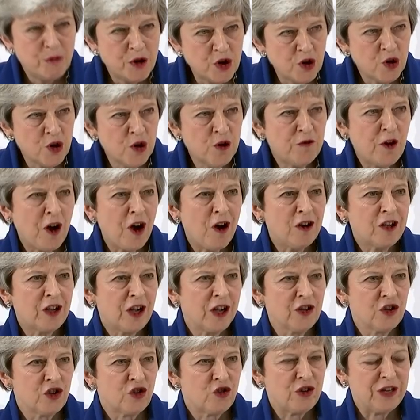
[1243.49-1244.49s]
move
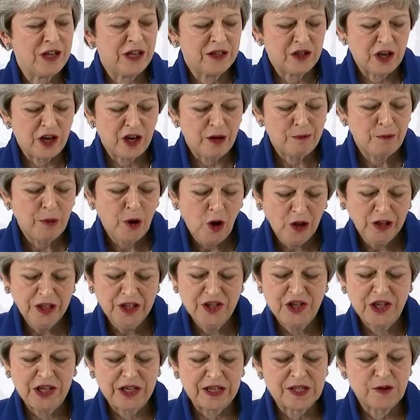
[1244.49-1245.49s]
our country and our
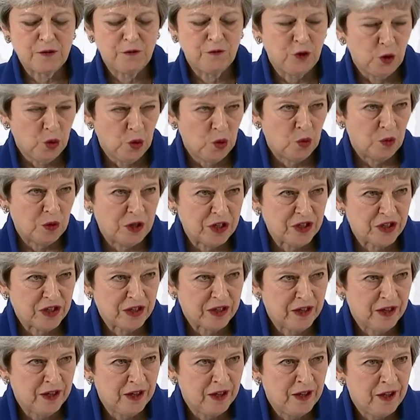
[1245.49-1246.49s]
politics forward,